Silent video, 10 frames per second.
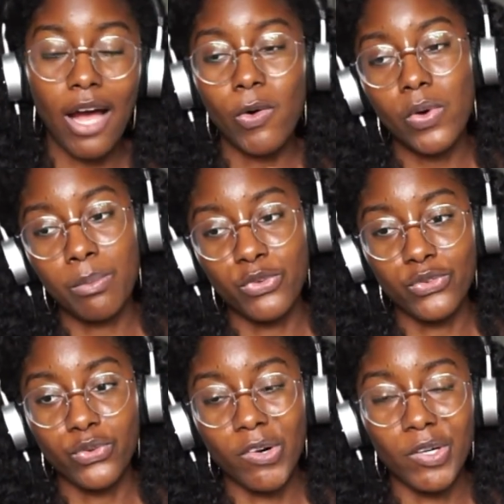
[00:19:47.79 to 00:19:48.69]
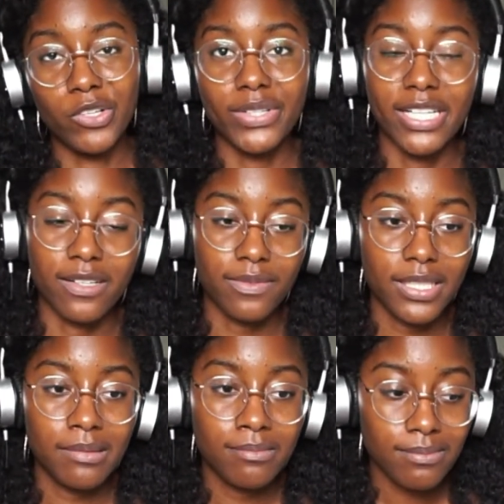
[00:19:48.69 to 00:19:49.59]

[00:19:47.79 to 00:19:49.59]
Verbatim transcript: how I want to move forward creatively.